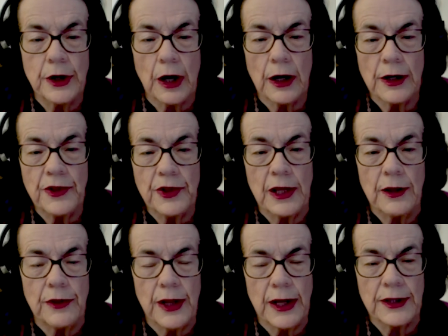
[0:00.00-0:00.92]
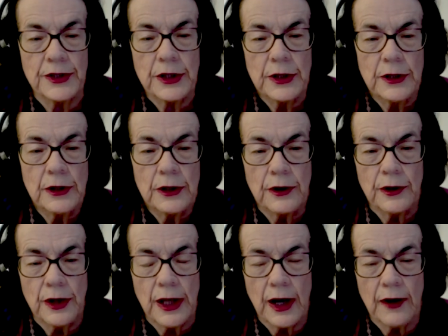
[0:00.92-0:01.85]
I think that the
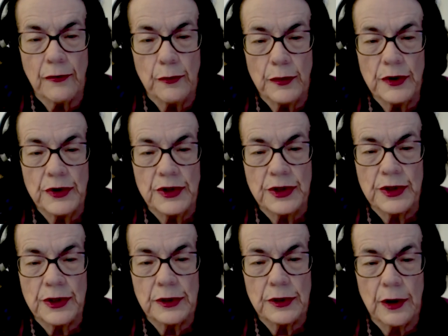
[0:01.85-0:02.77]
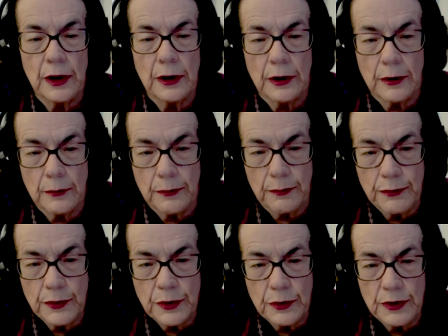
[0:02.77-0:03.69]
government's
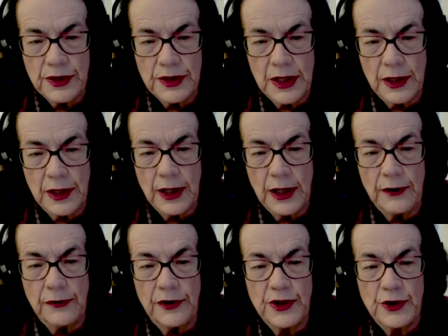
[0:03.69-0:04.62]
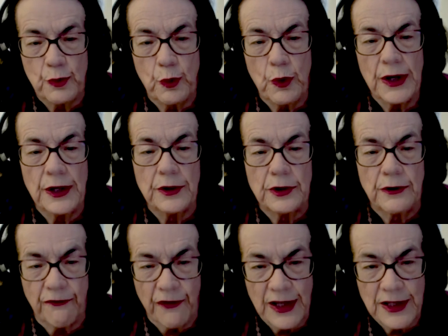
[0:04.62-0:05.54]
sending in this week
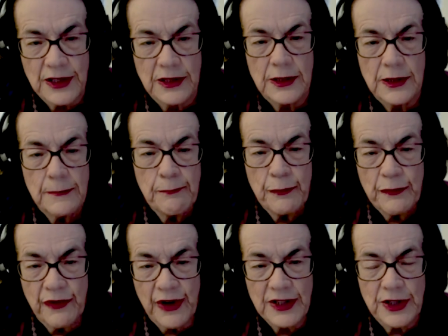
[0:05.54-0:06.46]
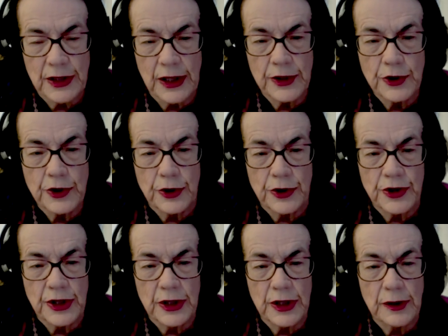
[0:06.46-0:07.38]
Defence vaccination
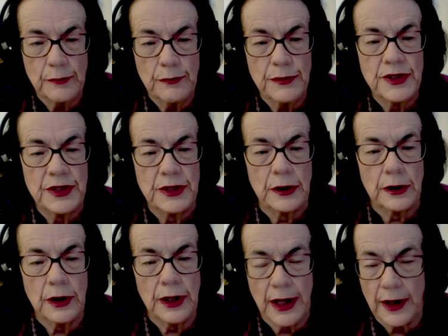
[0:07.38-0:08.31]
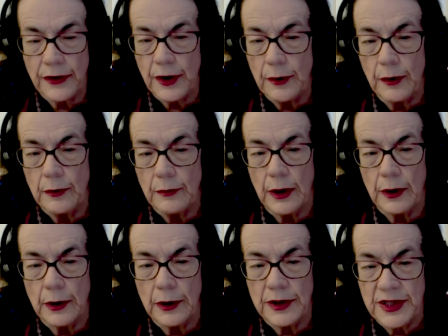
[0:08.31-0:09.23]
teams and other
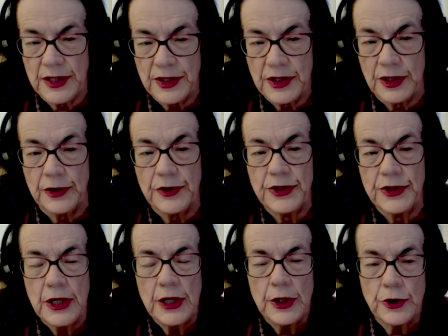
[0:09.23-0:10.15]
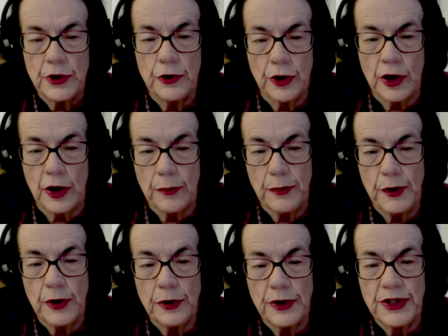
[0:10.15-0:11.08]
assistance to the
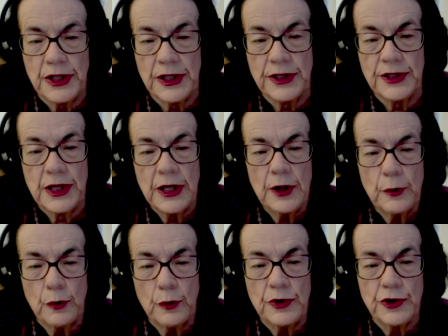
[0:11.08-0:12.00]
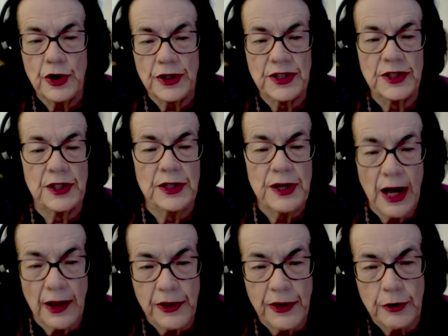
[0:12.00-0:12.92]
communities was just
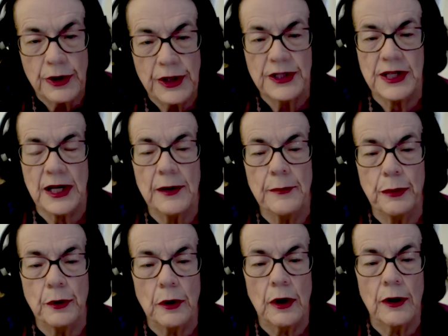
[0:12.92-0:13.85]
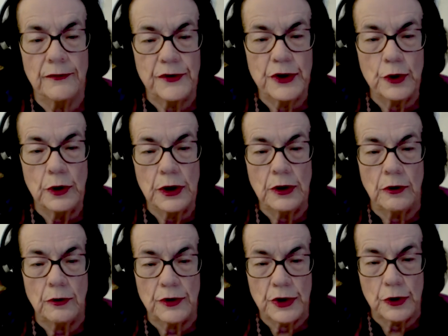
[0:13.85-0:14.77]
another example of too
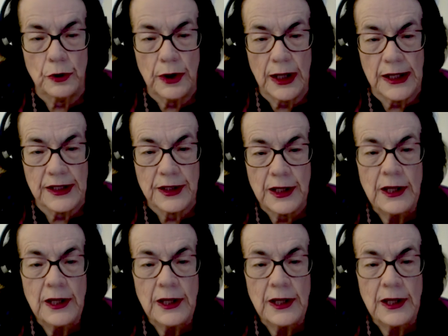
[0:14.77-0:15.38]
little too late.